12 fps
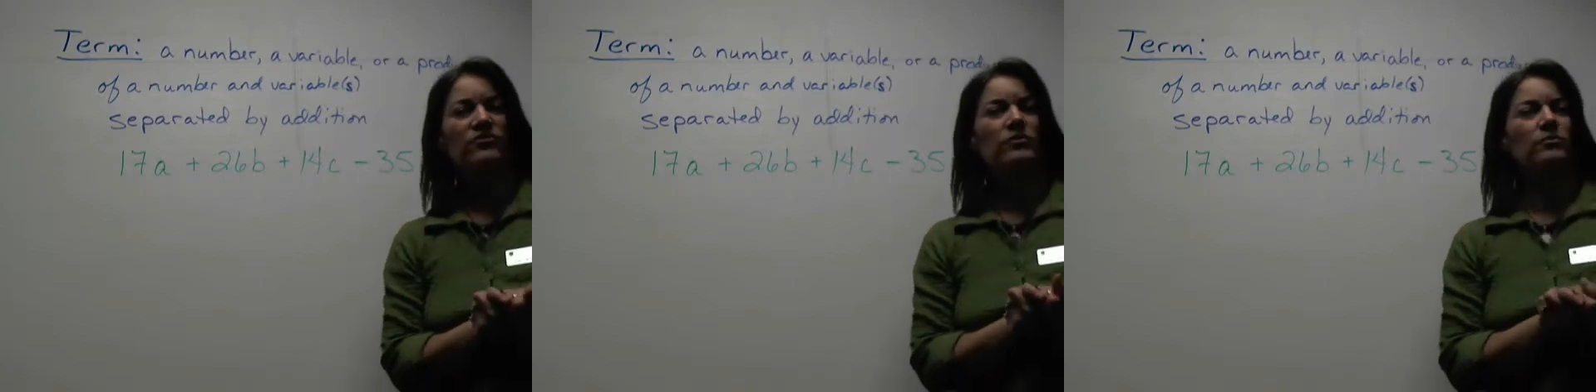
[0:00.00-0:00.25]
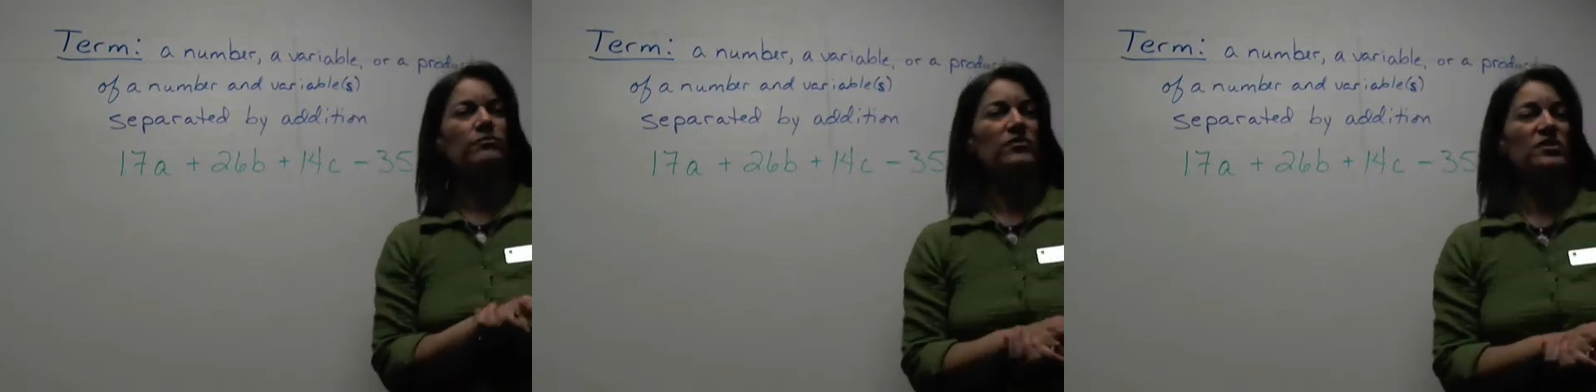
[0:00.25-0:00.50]

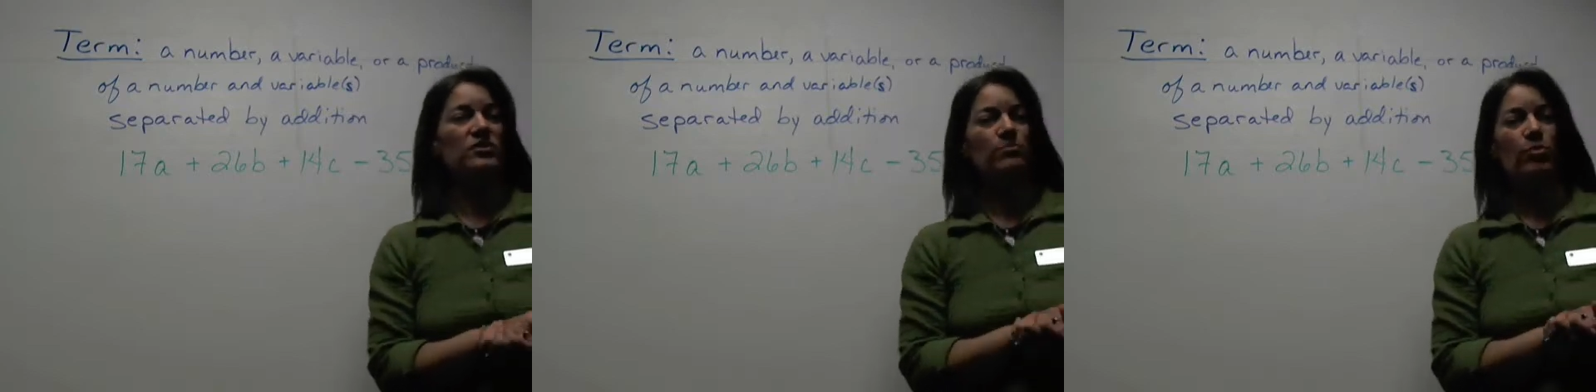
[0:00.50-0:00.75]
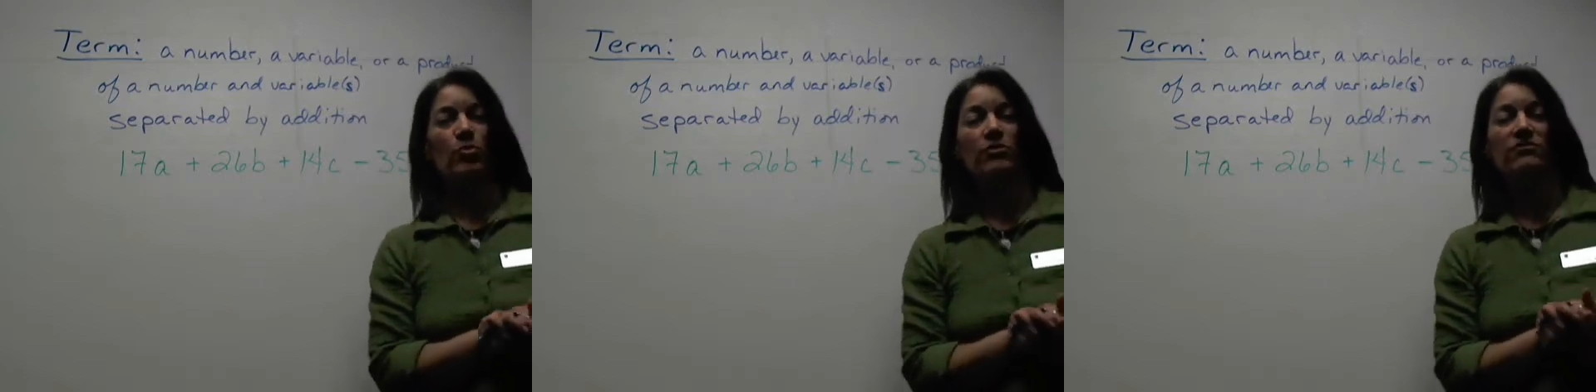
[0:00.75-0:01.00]
from this
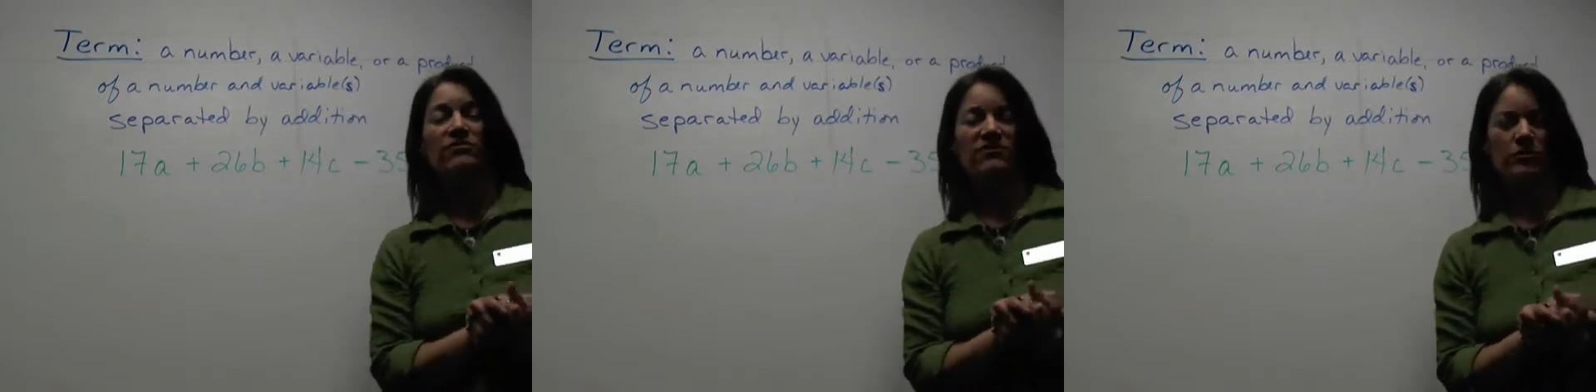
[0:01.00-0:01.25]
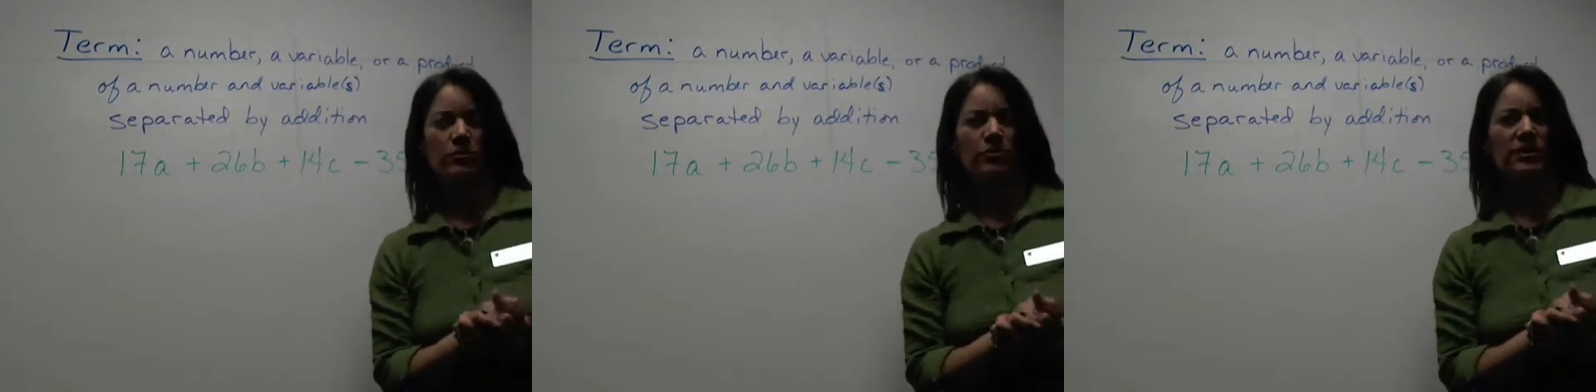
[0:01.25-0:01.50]
point
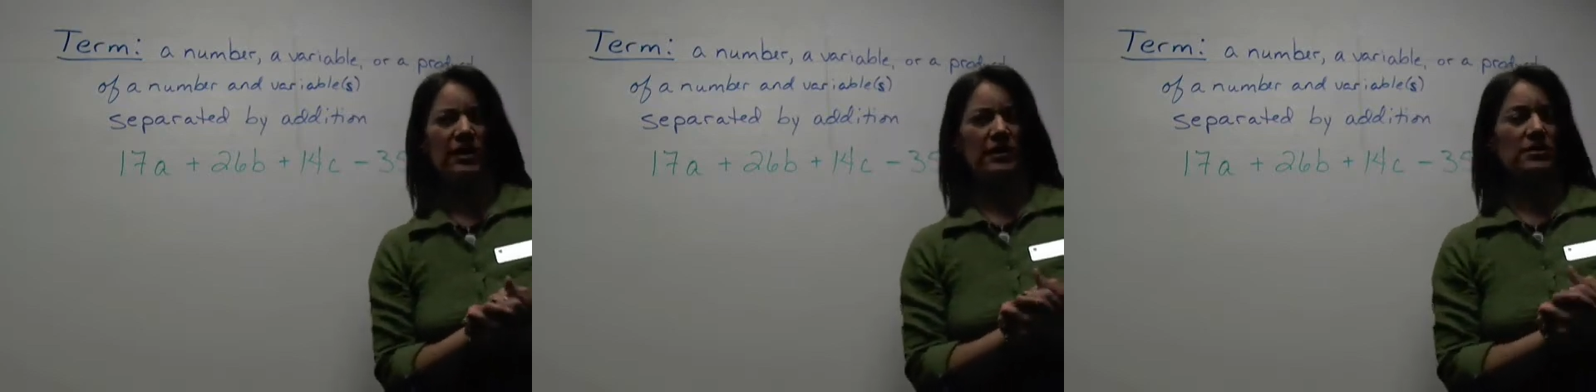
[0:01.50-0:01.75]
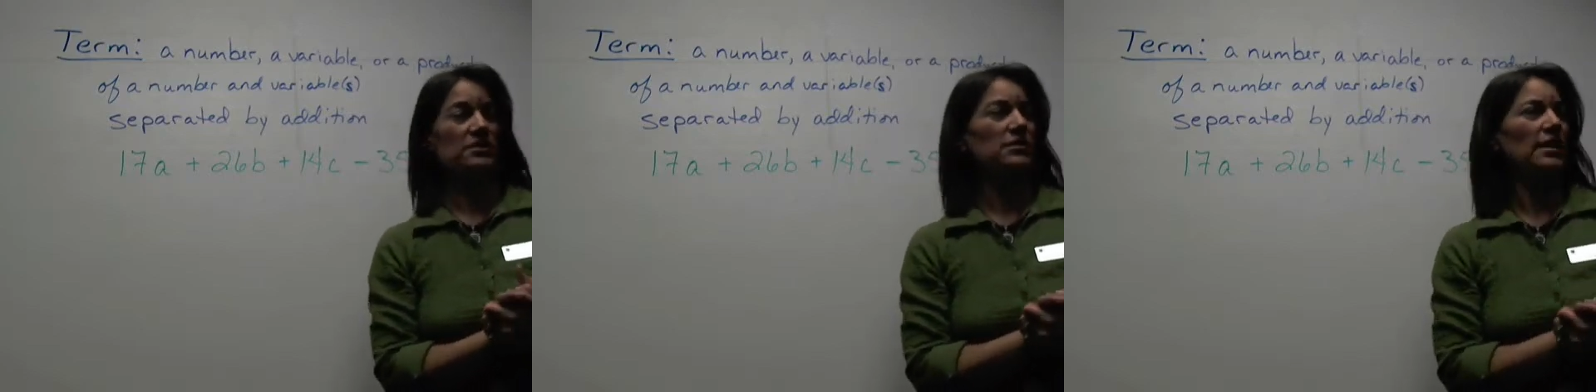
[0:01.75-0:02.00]
forward in
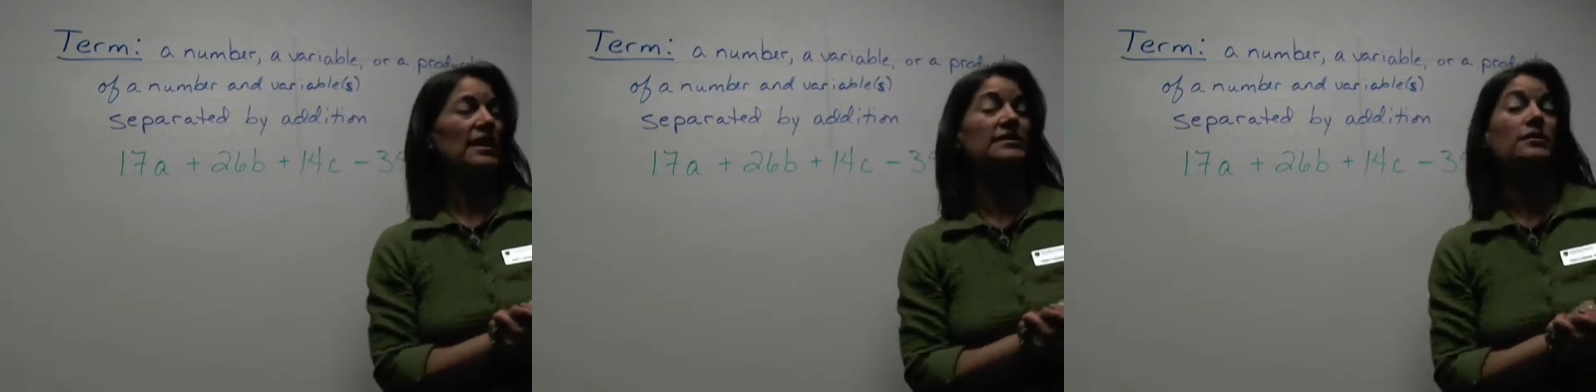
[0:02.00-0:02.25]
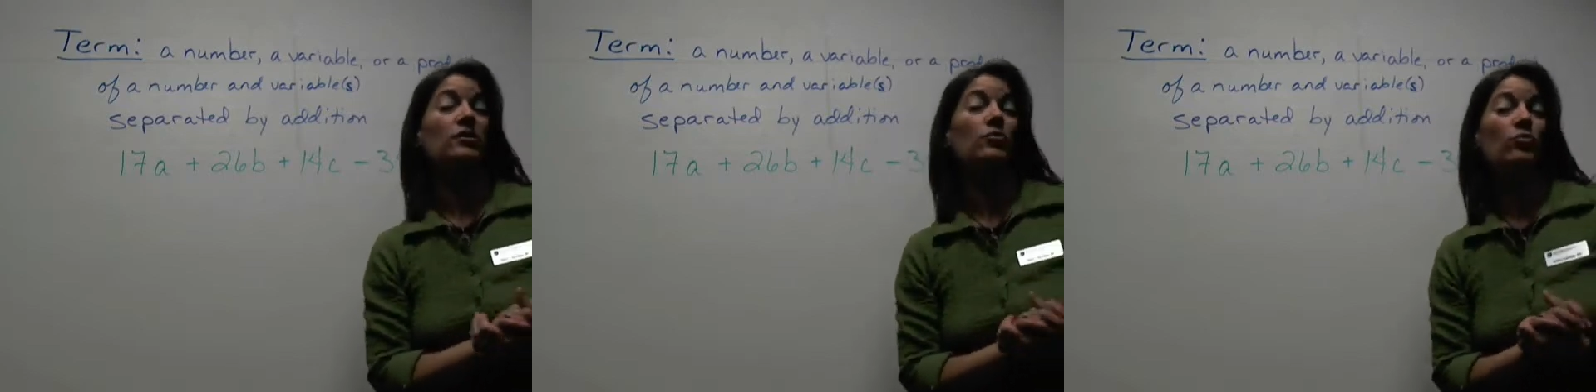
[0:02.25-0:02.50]
this
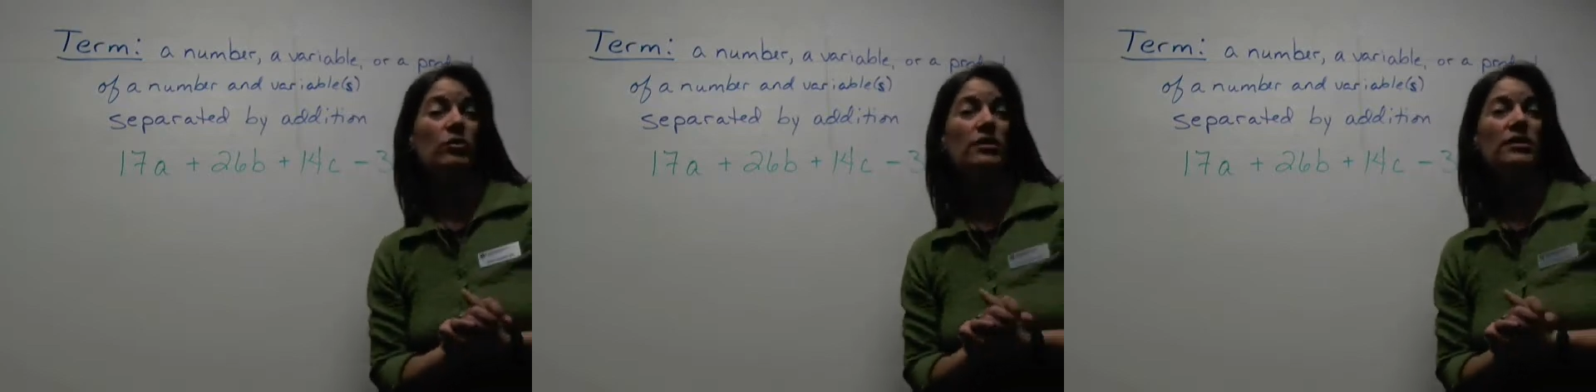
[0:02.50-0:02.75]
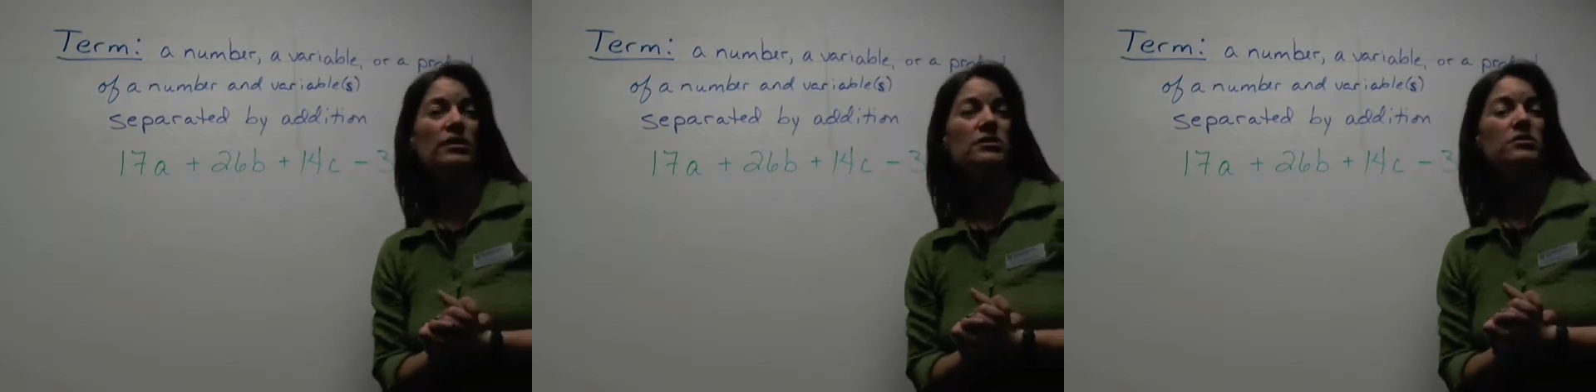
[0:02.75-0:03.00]
class, and you
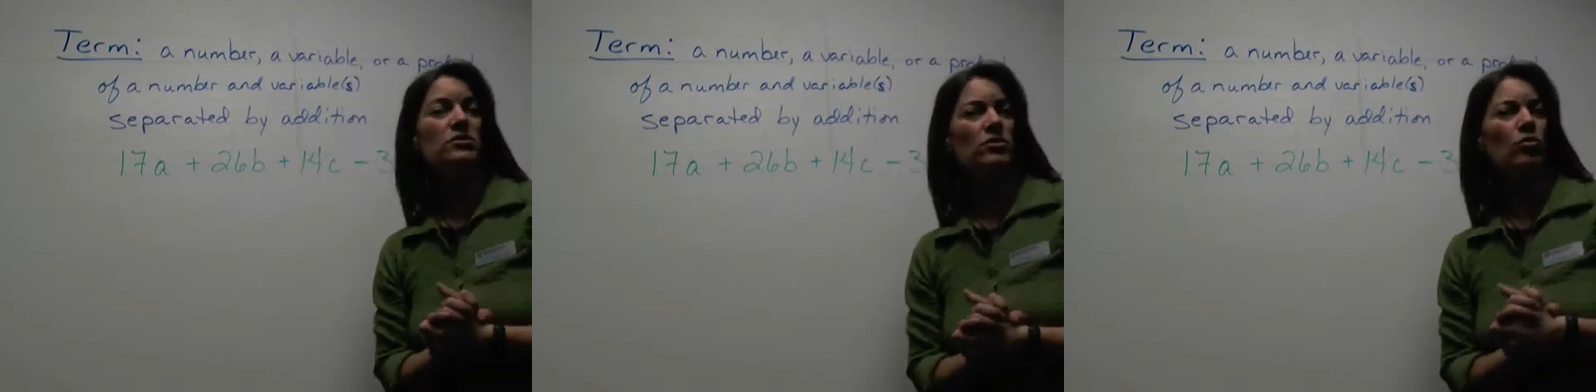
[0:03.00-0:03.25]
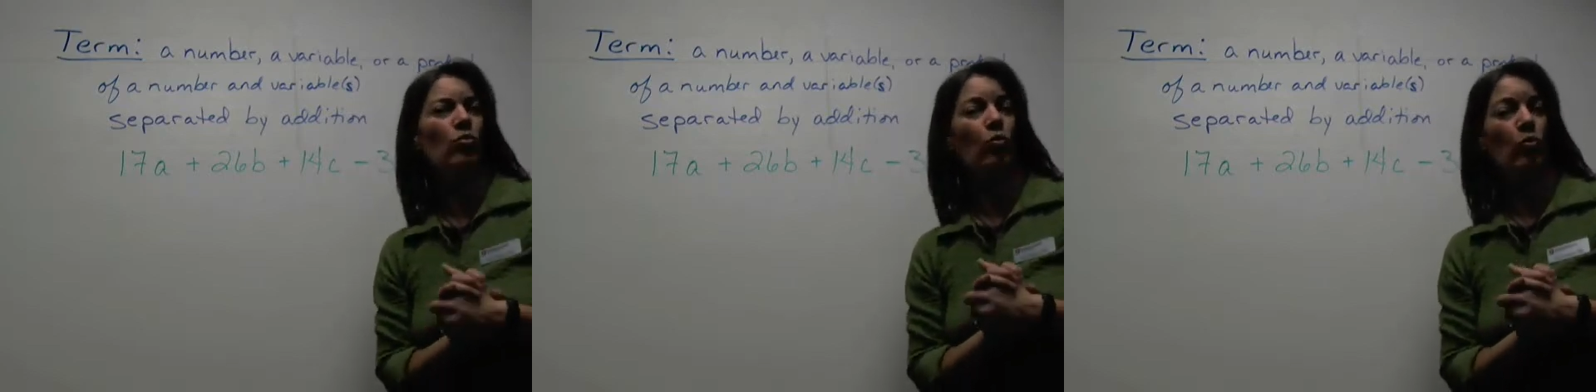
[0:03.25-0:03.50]
really need to
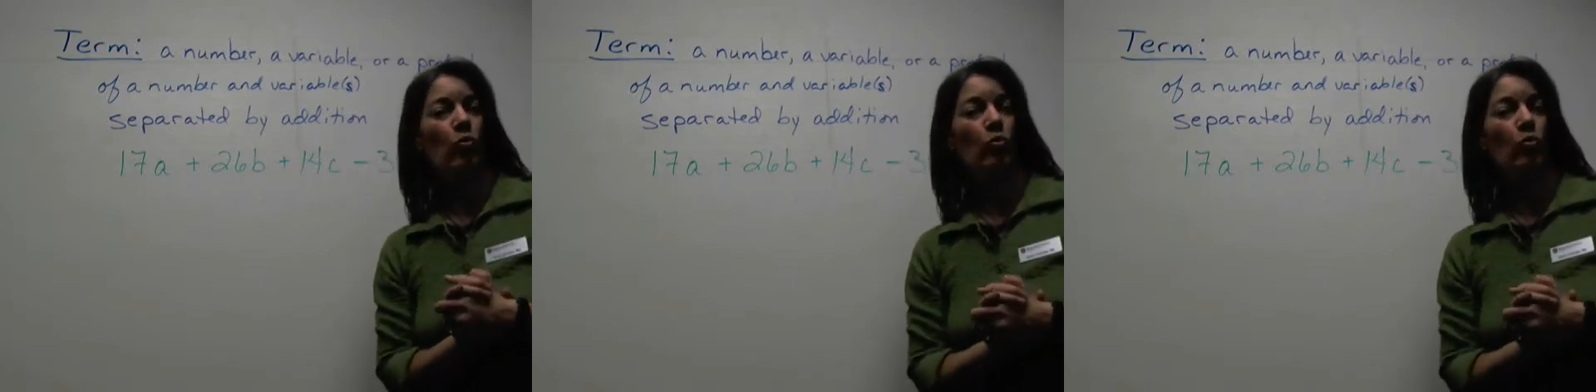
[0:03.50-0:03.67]
know